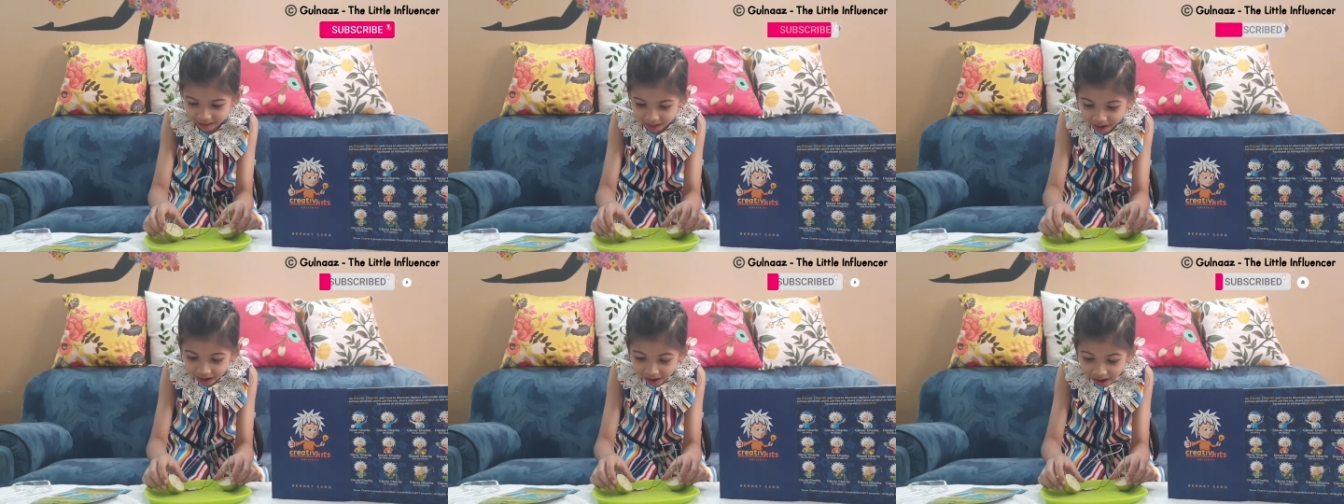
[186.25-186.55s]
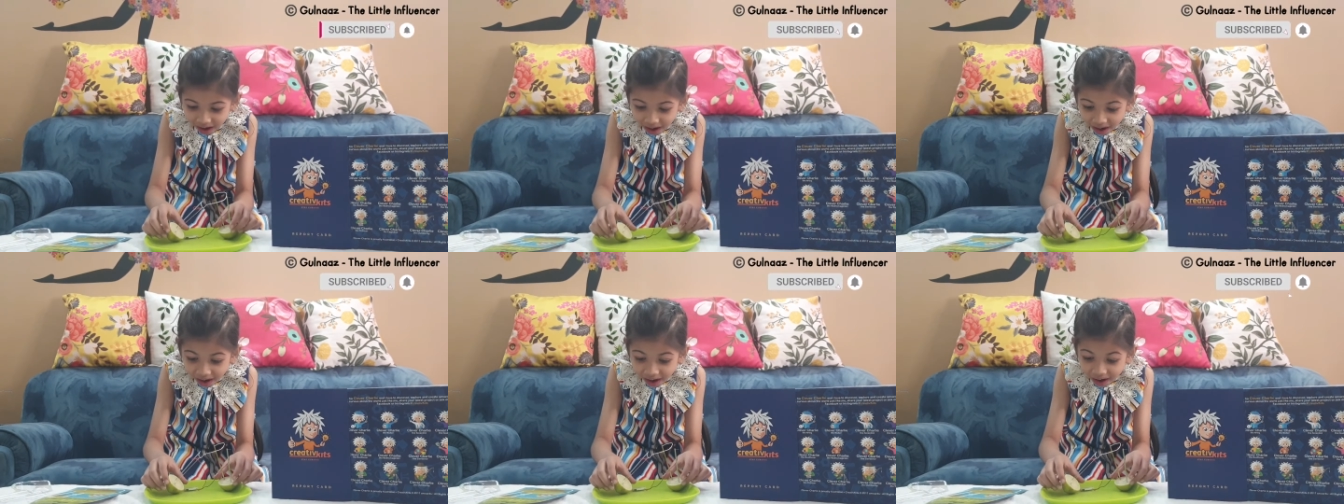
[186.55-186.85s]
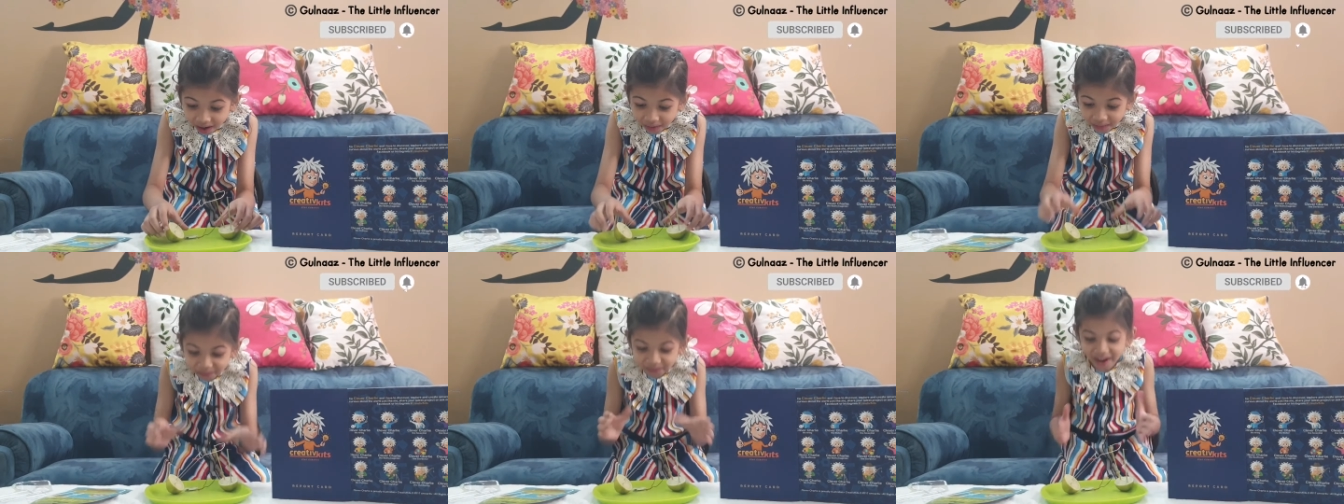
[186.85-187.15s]

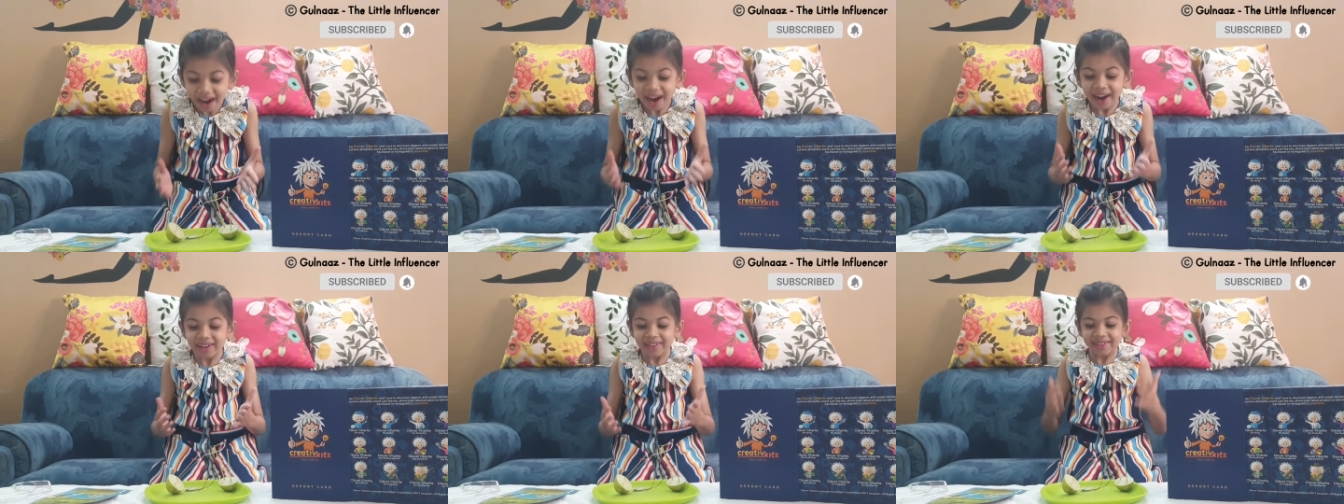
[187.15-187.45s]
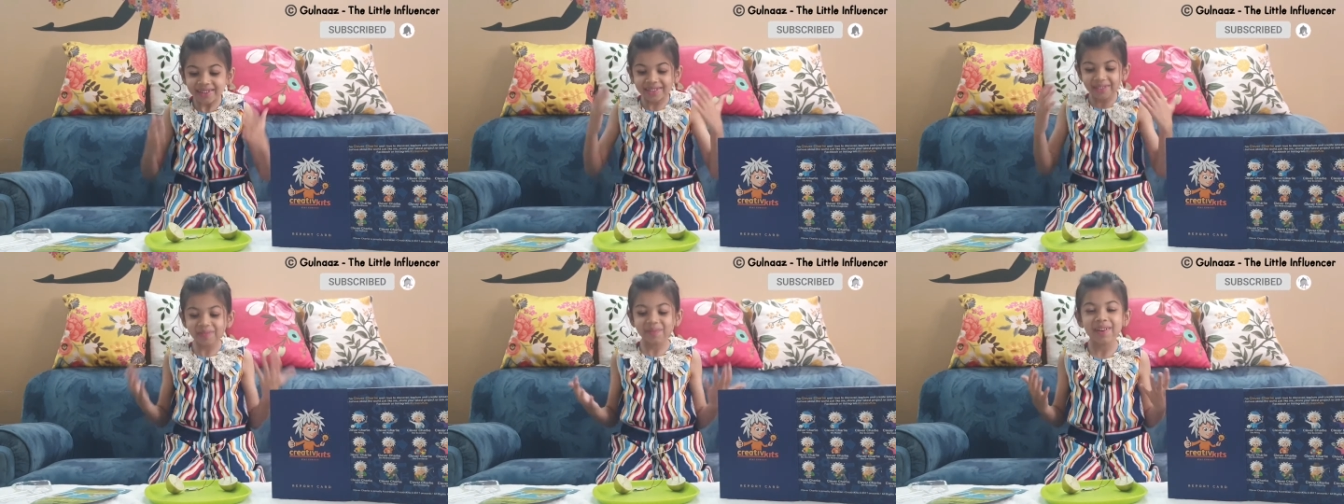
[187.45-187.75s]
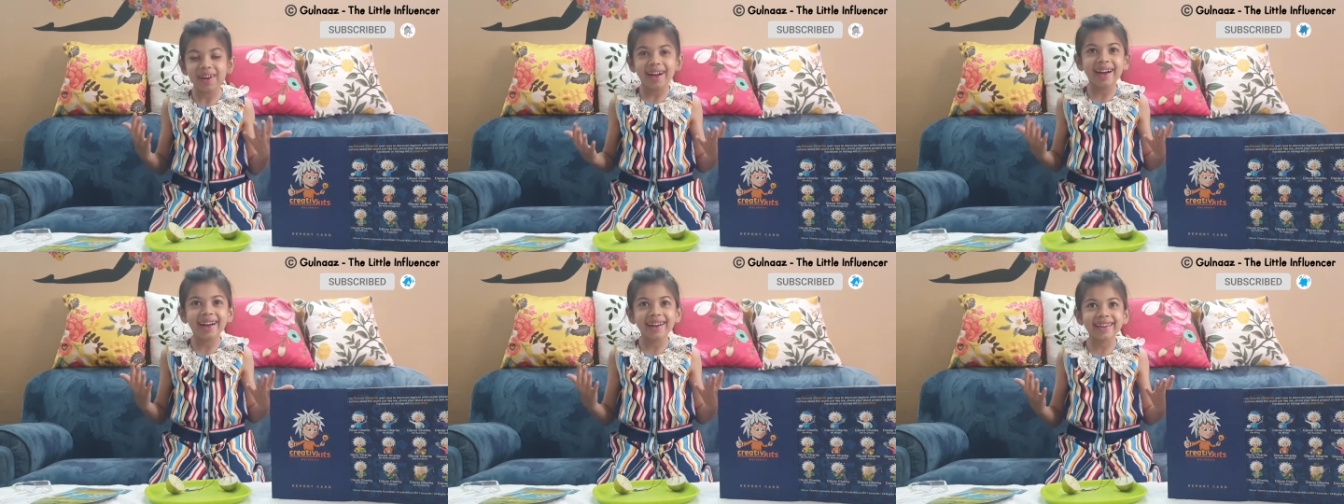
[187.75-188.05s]
Wow, it's
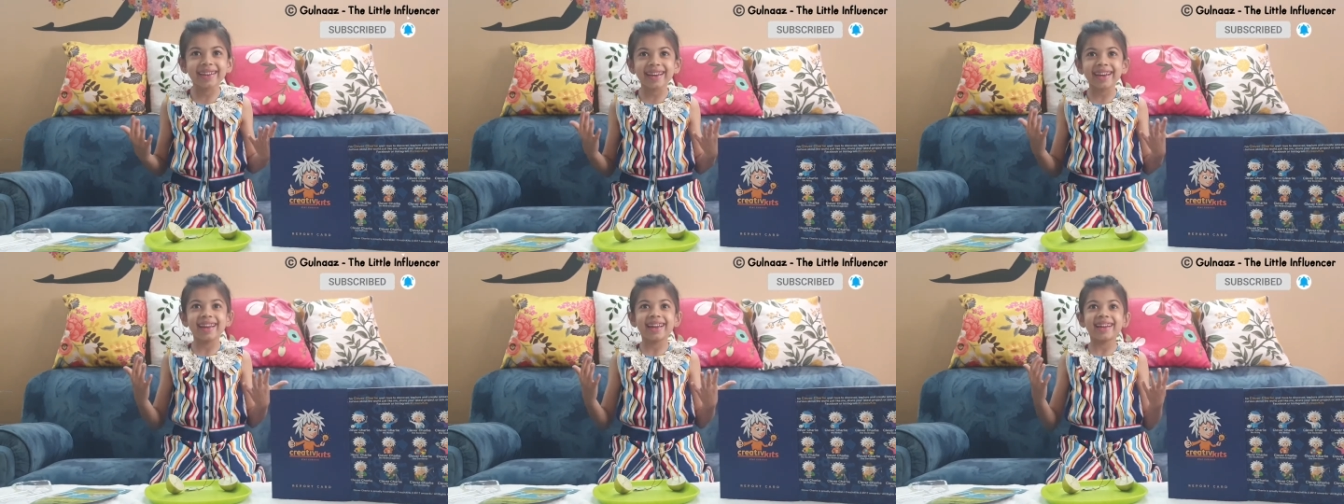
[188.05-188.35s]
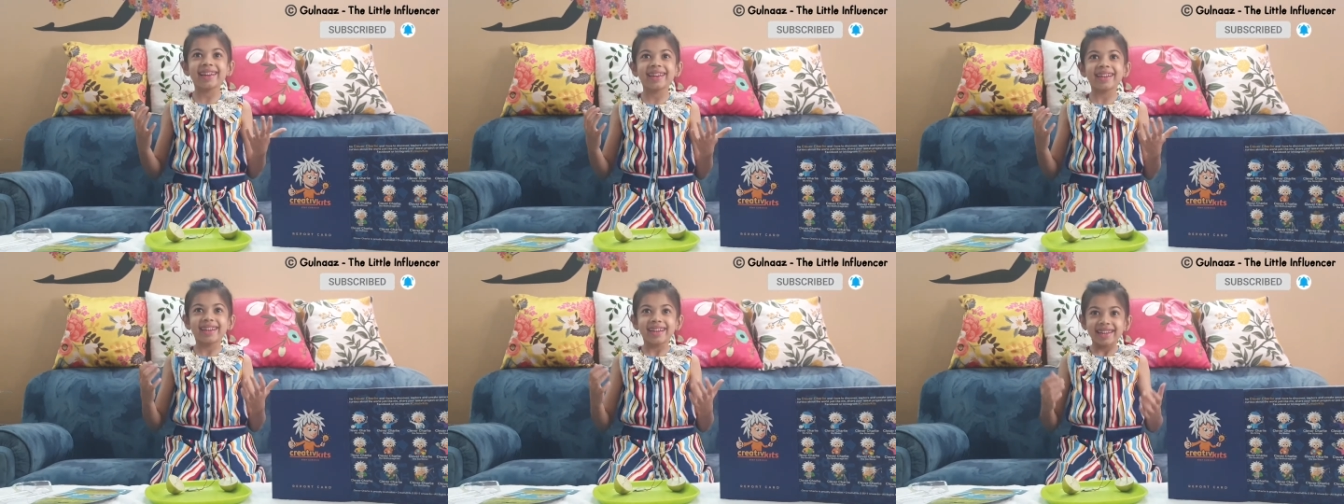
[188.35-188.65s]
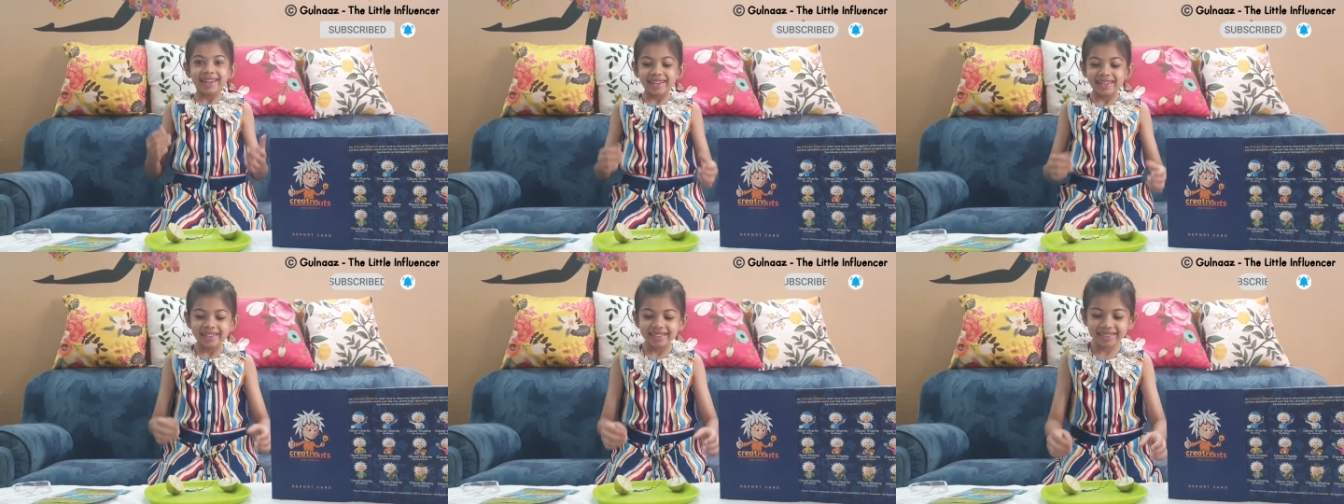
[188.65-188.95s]
working!
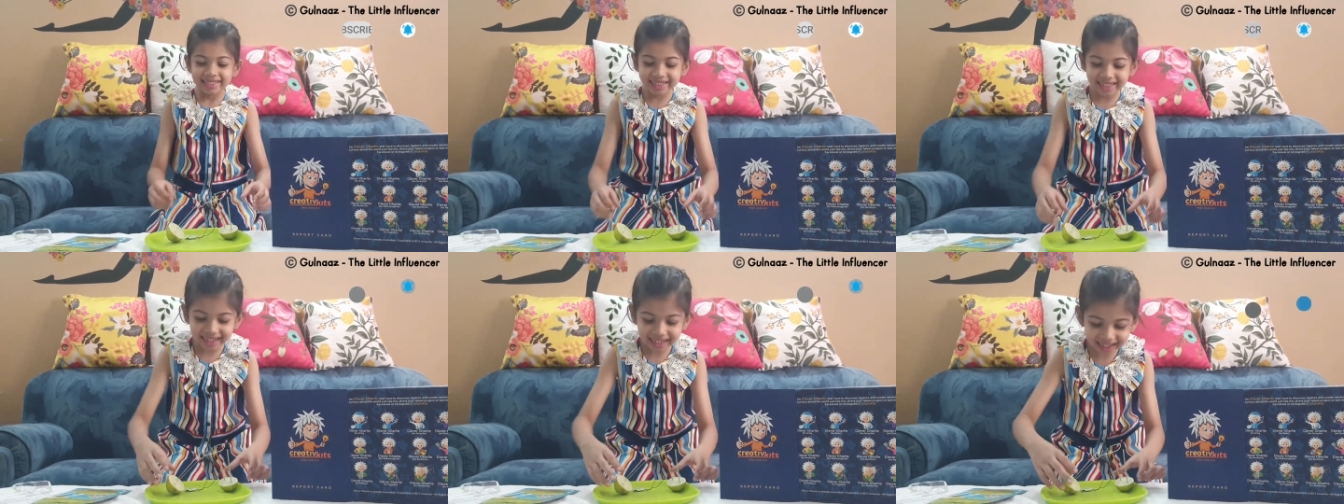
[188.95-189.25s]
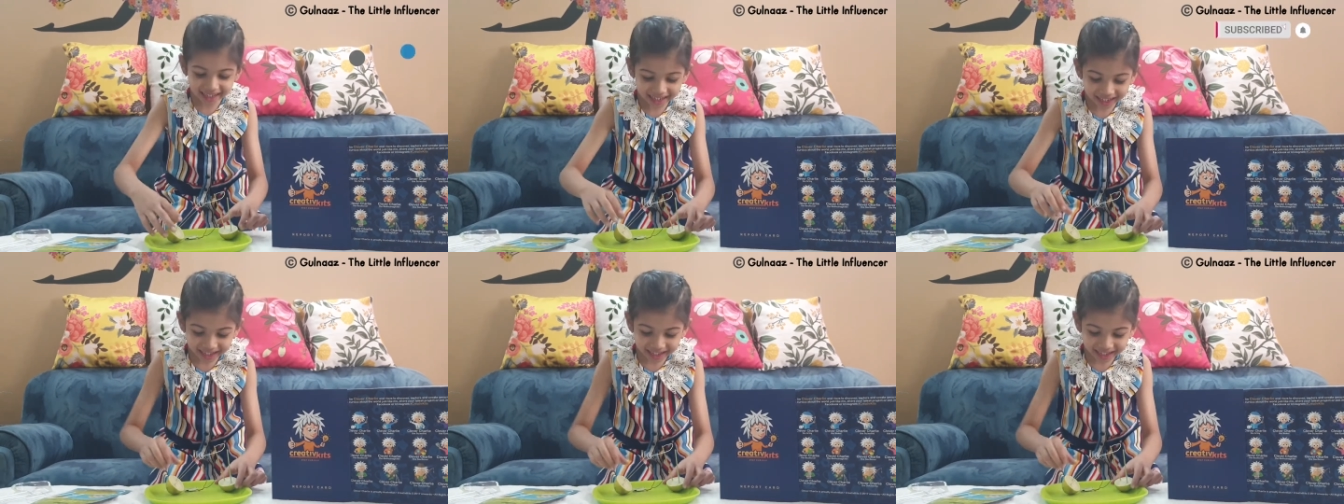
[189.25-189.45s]
See?